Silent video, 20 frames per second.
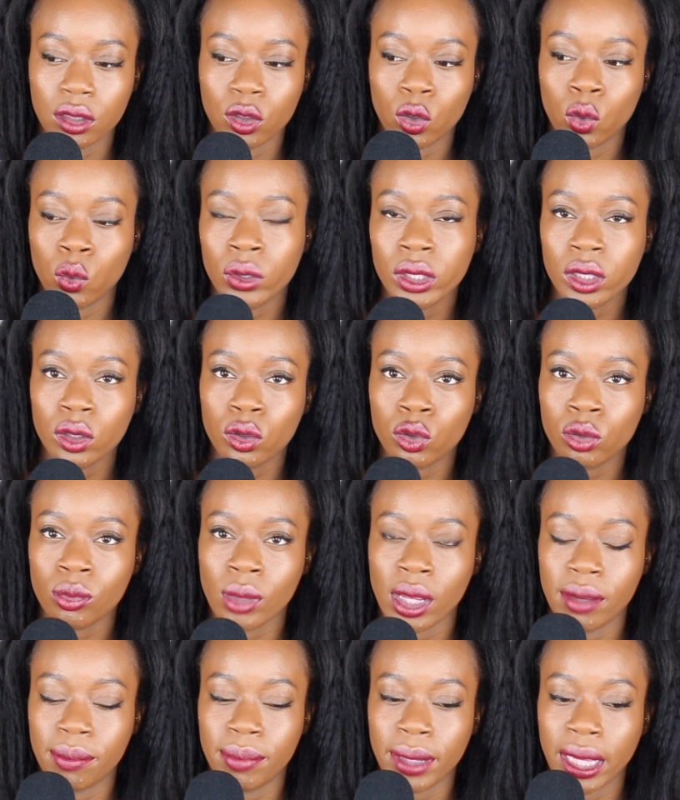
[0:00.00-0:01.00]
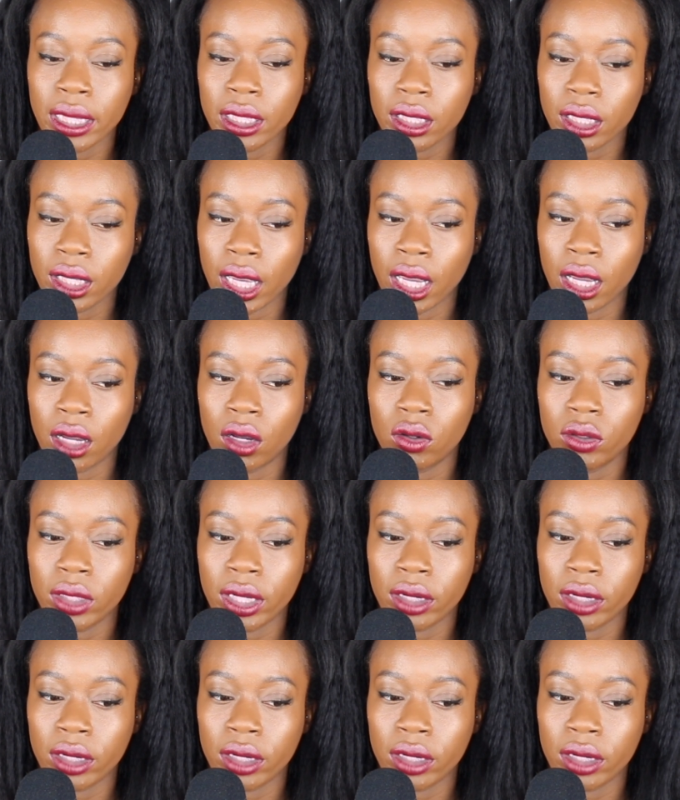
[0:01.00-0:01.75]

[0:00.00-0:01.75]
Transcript: going through my bank account